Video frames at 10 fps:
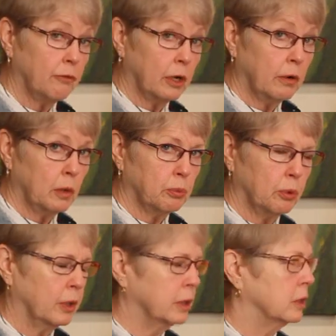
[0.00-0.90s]
very
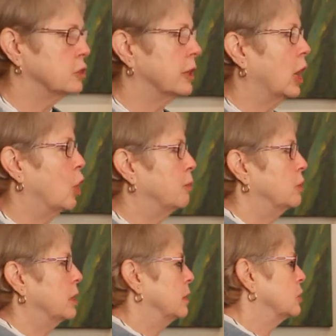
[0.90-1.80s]
important to help you
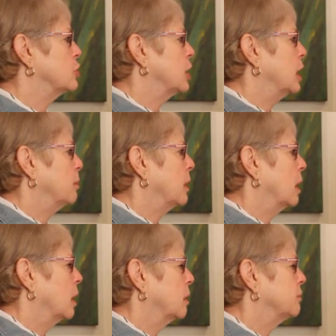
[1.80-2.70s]
in the shape
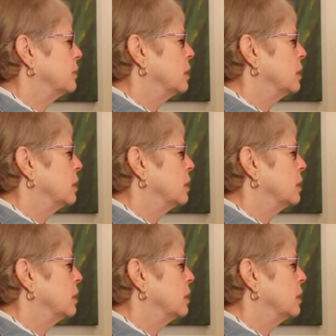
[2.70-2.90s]
of,